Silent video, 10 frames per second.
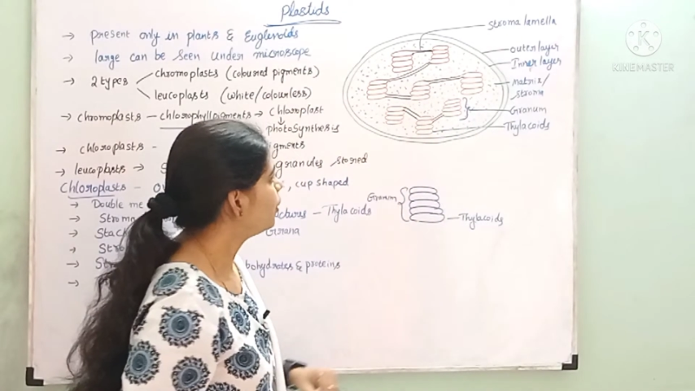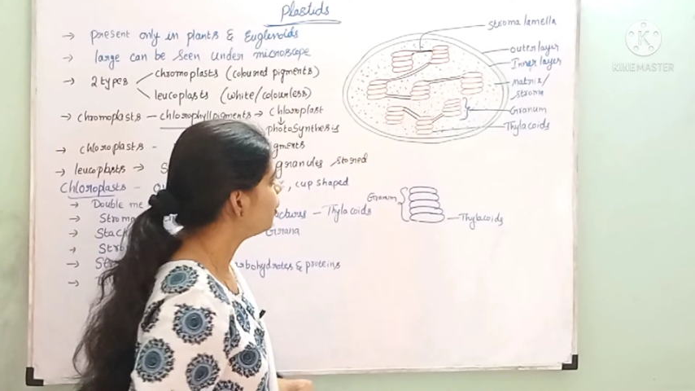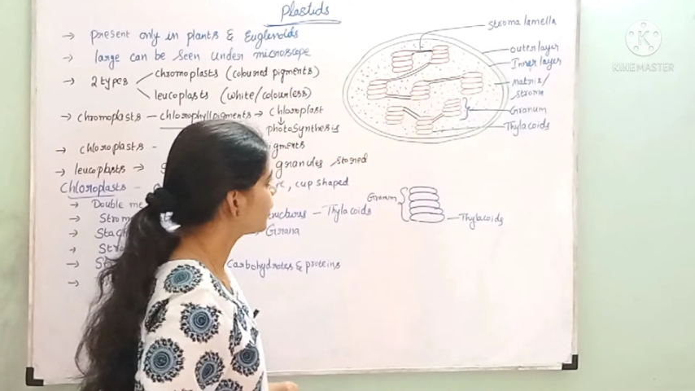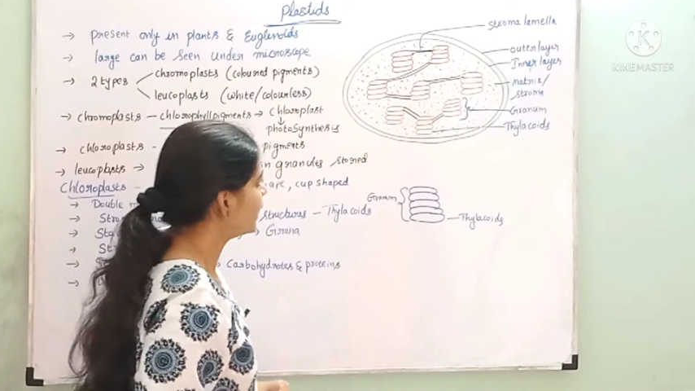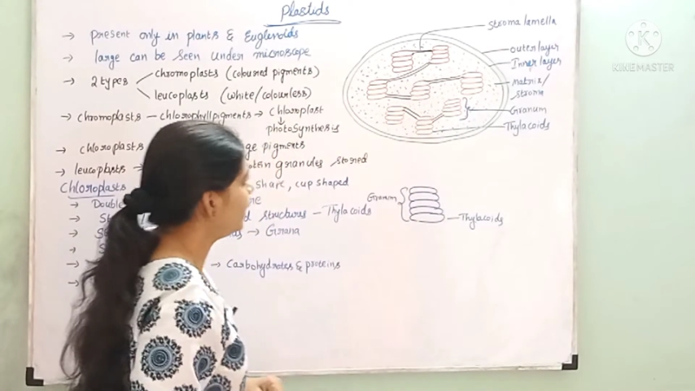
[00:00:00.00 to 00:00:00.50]

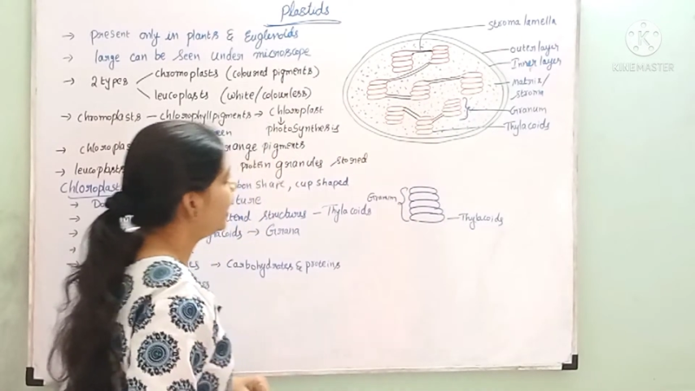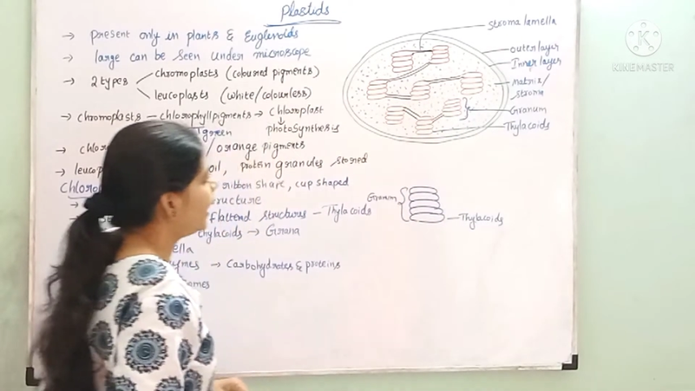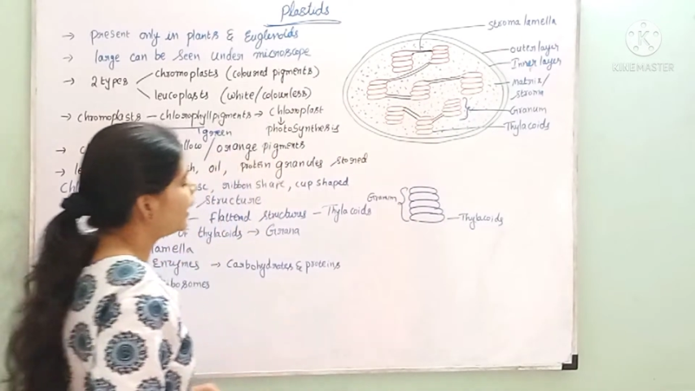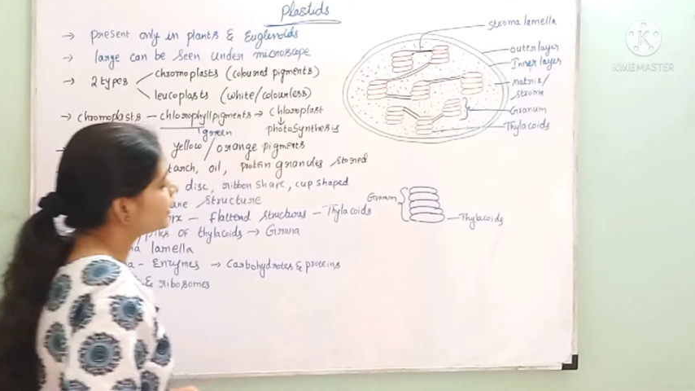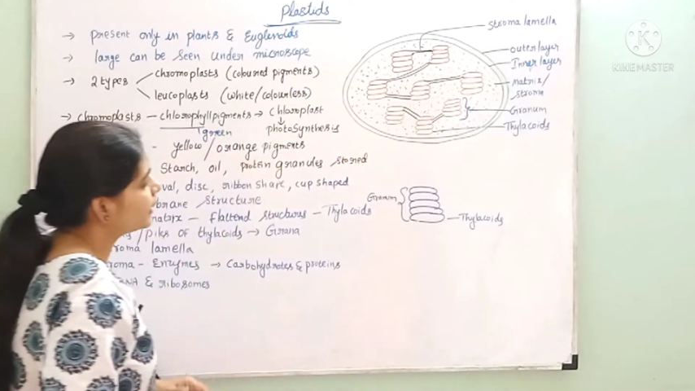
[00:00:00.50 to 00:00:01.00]
Okay,
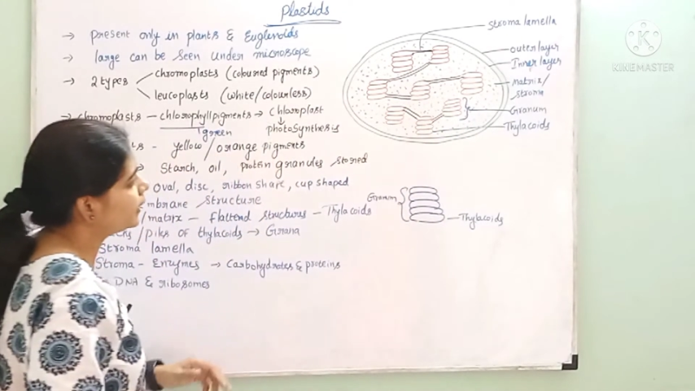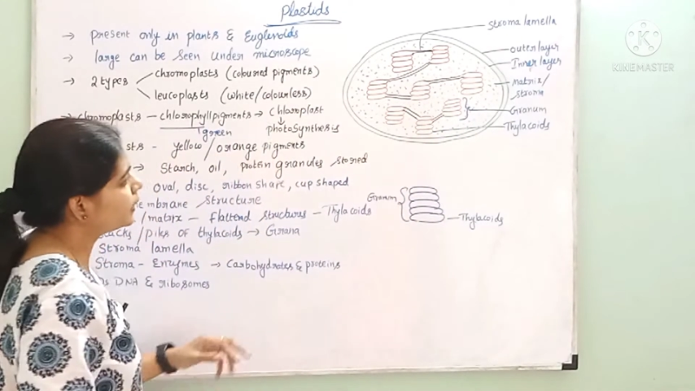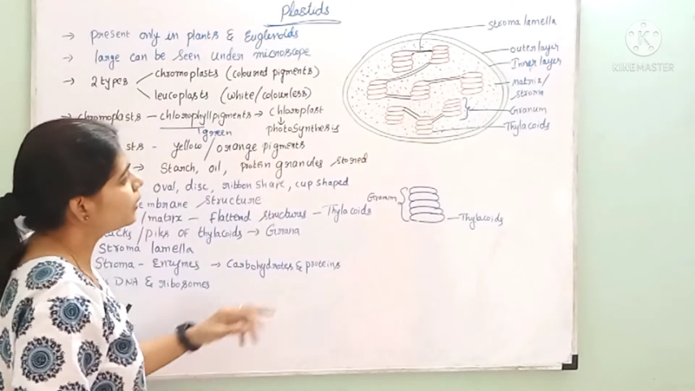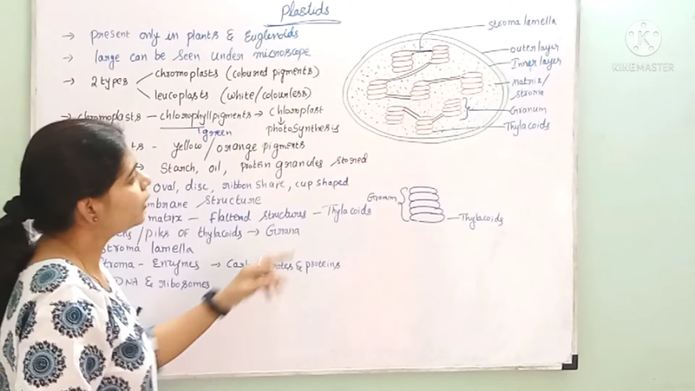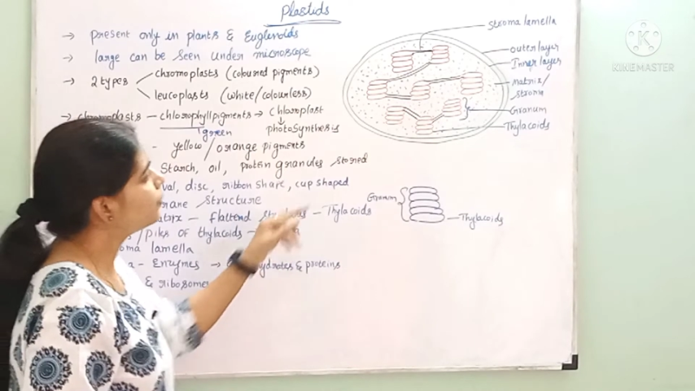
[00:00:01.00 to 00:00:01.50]
and
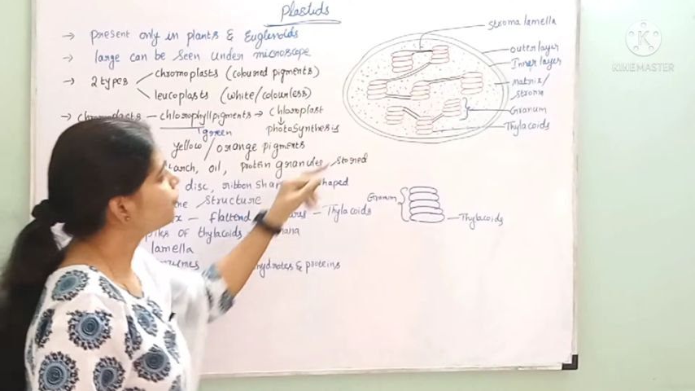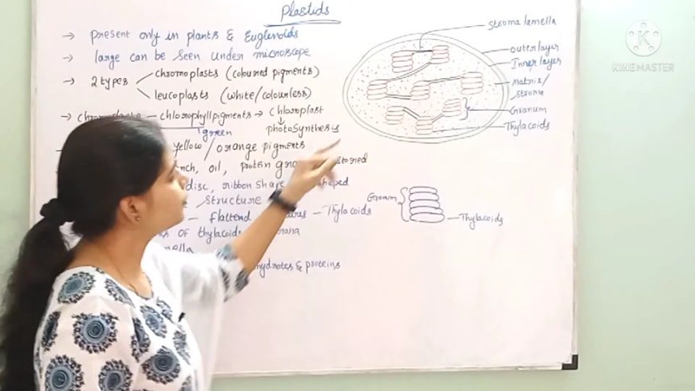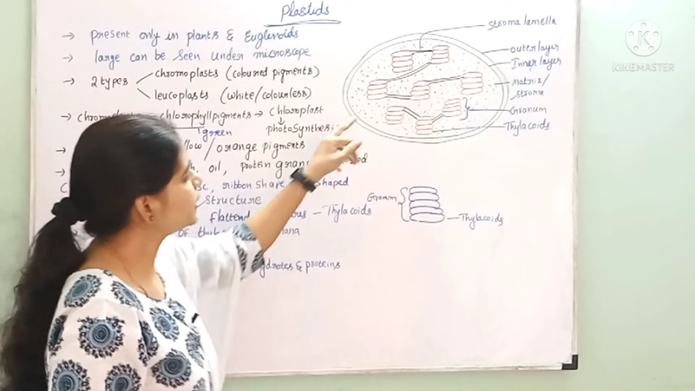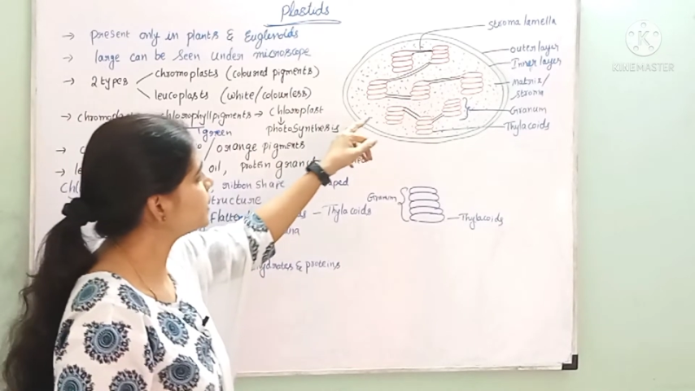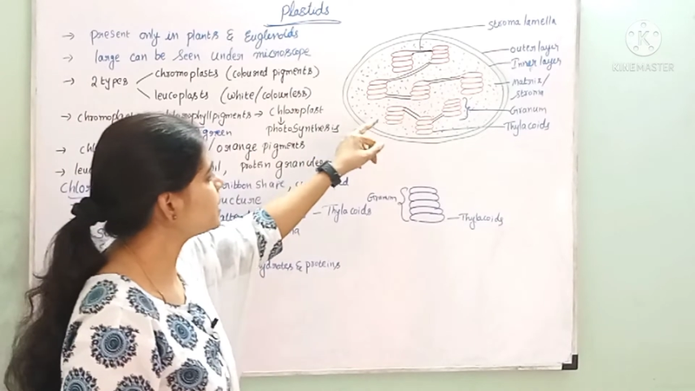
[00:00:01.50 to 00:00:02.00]
here
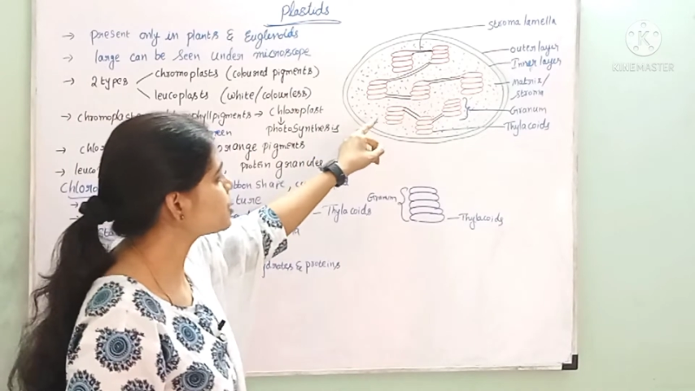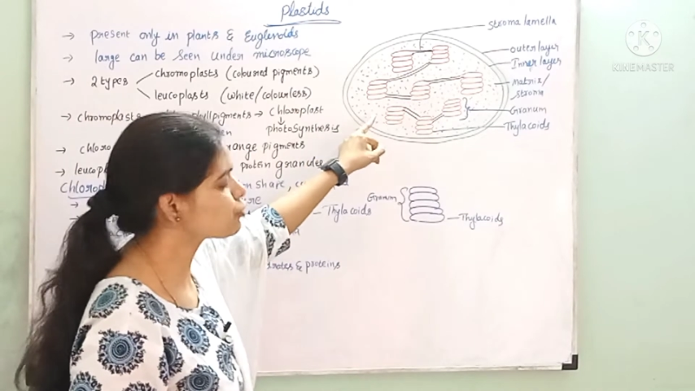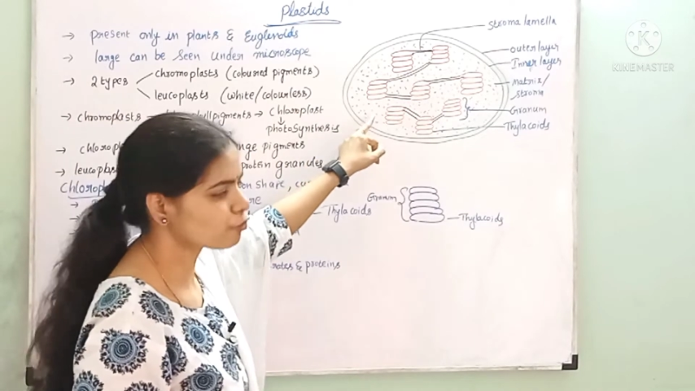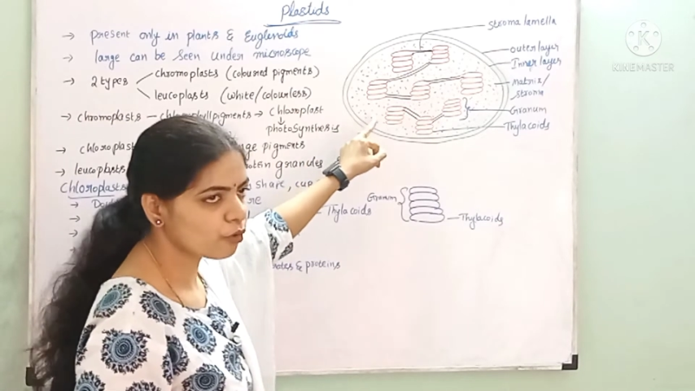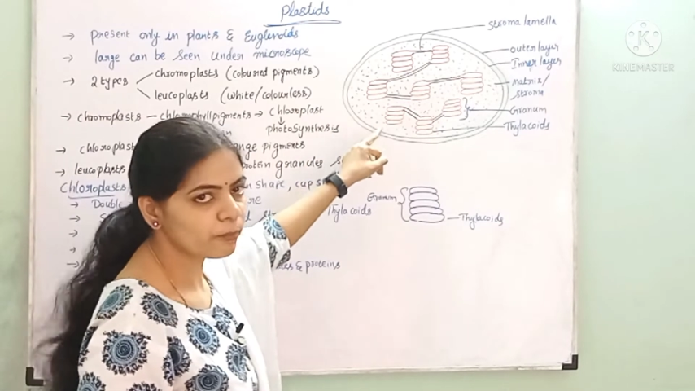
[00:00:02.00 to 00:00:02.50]
within the
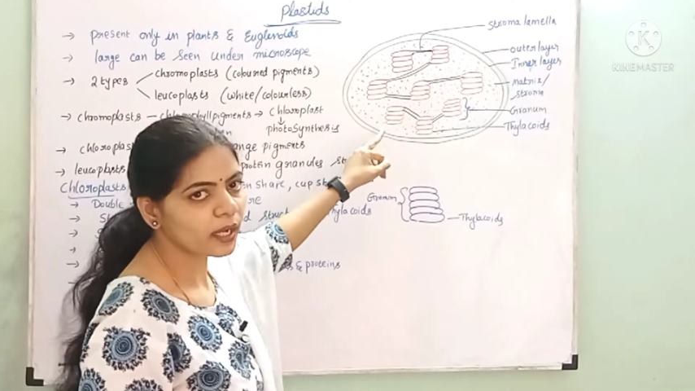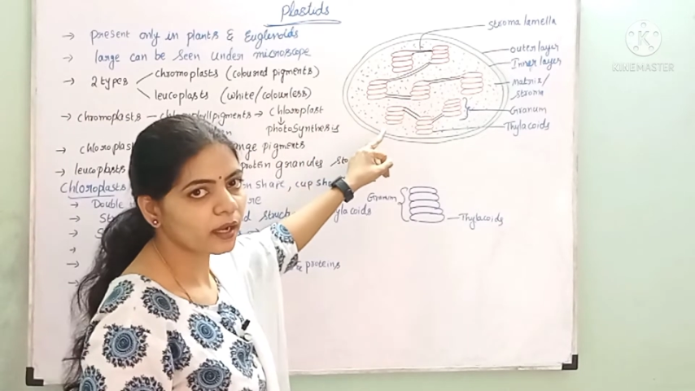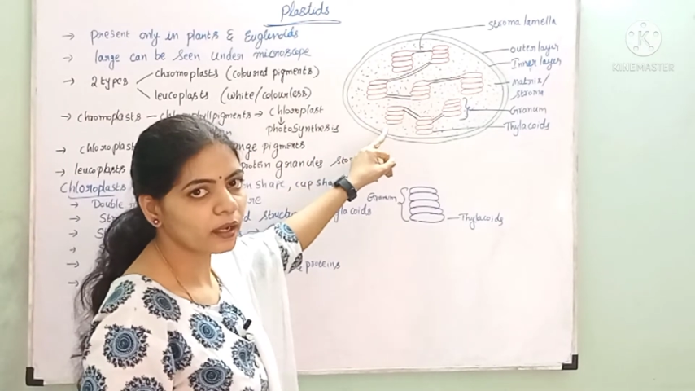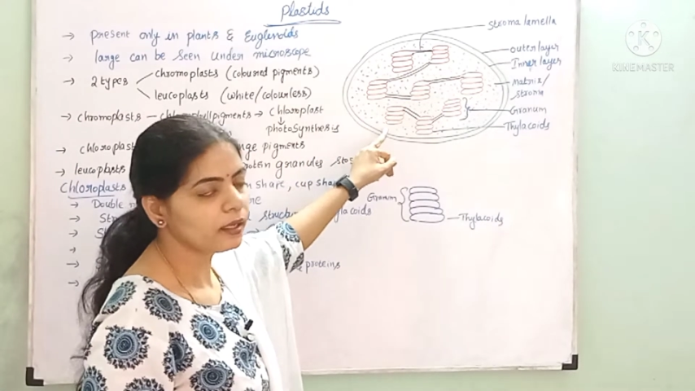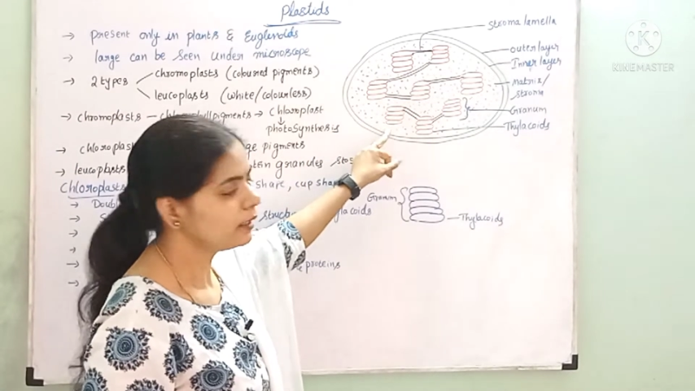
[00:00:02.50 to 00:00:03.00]

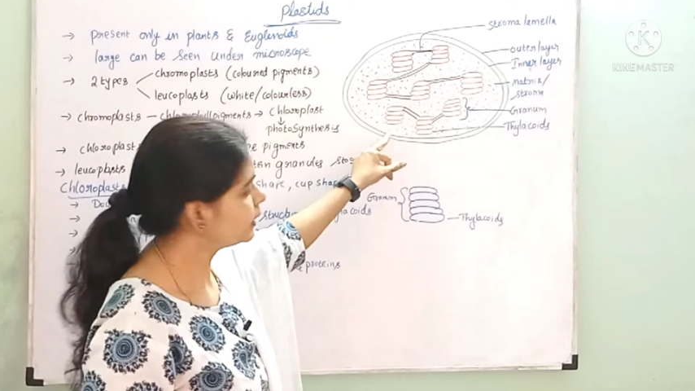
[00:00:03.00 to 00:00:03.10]
stroma